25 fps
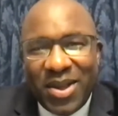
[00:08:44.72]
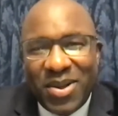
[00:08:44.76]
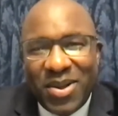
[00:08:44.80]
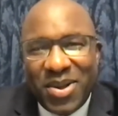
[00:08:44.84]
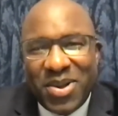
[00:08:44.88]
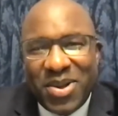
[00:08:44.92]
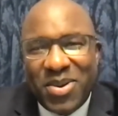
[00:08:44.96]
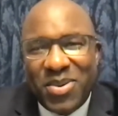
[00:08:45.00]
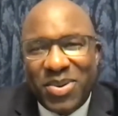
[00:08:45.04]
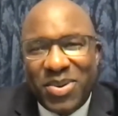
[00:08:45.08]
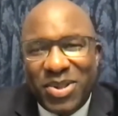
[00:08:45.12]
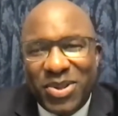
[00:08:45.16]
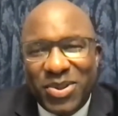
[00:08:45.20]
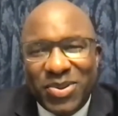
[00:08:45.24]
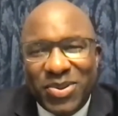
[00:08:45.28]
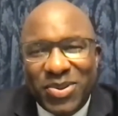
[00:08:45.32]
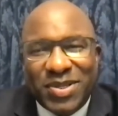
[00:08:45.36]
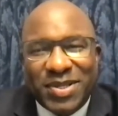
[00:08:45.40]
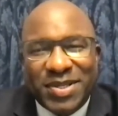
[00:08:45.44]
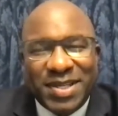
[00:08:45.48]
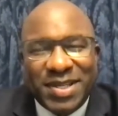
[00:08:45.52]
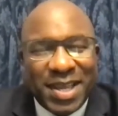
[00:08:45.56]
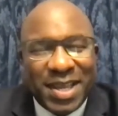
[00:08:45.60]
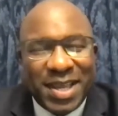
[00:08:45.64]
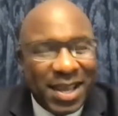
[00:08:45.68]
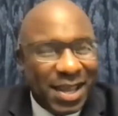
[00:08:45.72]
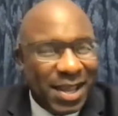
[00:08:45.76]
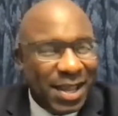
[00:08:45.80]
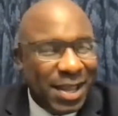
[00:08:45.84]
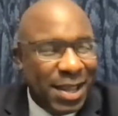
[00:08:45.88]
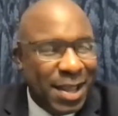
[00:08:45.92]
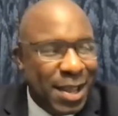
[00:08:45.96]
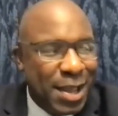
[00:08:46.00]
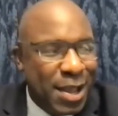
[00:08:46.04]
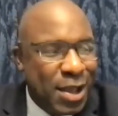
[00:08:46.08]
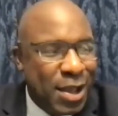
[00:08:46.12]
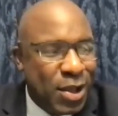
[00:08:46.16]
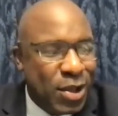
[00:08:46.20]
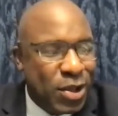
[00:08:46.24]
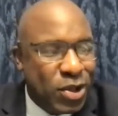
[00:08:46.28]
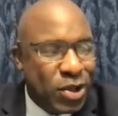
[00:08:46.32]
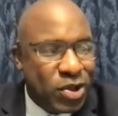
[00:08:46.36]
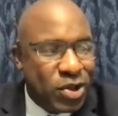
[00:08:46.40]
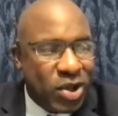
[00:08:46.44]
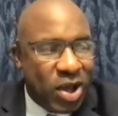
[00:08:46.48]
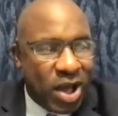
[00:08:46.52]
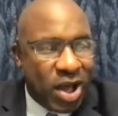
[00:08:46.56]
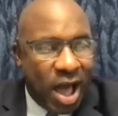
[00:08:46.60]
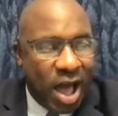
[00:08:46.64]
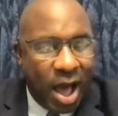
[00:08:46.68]
When you see,
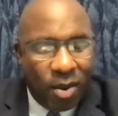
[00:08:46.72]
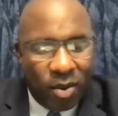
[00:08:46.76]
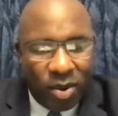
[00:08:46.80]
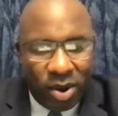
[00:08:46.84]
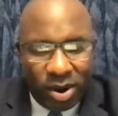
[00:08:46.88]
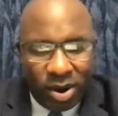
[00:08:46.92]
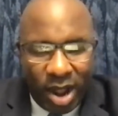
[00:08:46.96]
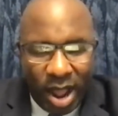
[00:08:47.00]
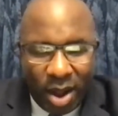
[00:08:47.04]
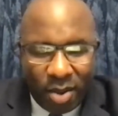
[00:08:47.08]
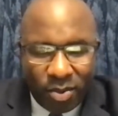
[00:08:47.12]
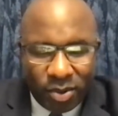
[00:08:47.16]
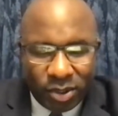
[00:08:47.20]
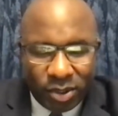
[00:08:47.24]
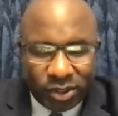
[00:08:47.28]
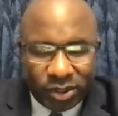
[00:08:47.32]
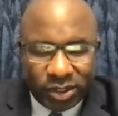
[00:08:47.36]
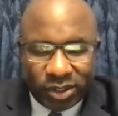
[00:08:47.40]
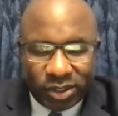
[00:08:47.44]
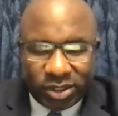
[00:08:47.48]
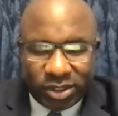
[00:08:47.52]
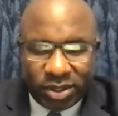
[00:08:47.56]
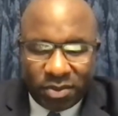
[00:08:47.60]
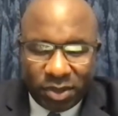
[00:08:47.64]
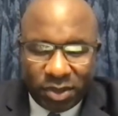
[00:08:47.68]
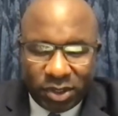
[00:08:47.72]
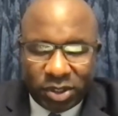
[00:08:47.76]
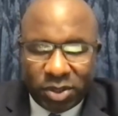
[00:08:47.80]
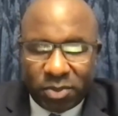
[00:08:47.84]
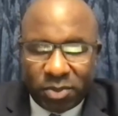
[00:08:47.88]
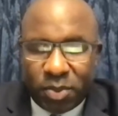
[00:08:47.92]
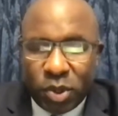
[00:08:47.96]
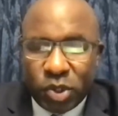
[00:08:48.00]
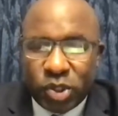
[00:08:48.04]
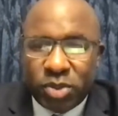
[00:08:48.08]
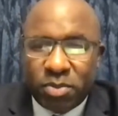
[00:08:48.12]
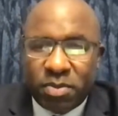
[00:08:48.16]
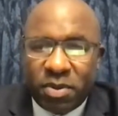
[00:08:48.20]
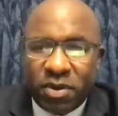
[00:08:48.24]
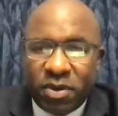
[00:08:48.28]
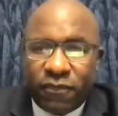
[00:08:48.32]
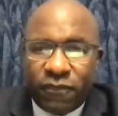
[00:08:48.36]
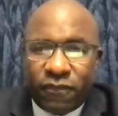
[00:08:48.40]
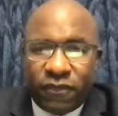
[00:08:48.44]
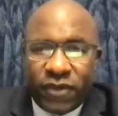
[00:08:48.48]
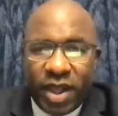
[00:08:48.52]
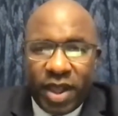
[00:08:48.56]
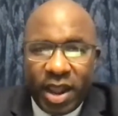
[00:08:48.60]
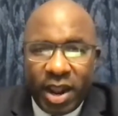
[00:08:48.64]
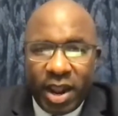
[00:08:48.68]
our system is supposed to be
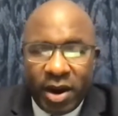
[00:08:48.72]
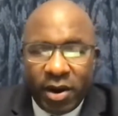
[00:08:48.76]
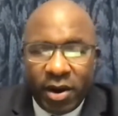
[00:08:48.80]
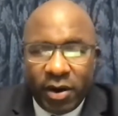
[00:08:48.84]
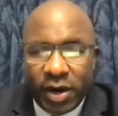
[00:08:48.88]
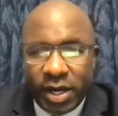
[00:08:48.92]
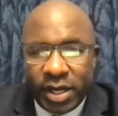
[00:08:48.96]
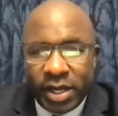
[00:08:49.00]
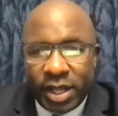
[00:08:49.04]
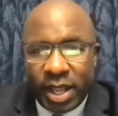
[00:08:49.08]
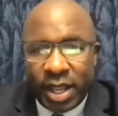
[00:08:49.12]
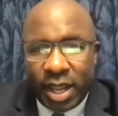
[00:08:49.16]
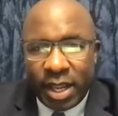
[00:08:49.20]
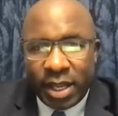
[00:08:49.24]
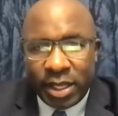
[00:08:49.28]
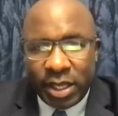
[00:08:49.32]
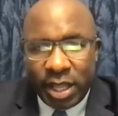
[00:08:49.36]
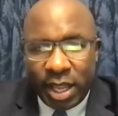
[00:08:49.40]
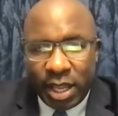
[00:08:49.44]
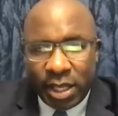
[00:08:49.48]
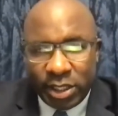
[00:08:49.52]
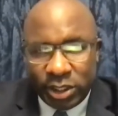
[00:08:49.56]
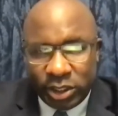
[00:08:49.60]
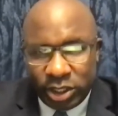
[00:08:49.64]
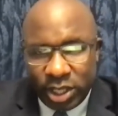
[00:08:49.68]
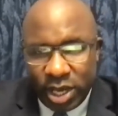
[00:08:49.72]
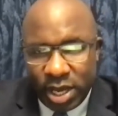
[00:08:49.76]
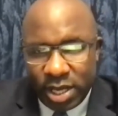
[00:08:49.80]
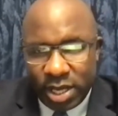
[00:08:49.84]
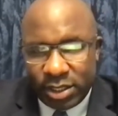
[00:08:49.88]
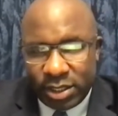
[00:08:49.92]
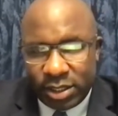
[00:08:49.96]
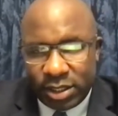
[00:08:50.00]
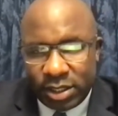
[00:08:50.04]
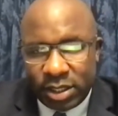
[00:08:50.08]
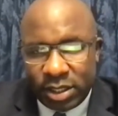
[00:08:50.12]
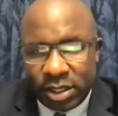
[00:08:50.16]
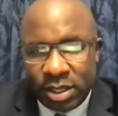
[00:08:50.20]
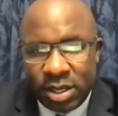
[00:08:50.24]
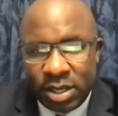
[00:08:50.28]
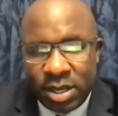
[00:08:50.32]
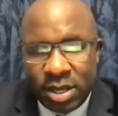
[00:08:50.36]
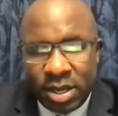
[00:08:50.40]
fair and just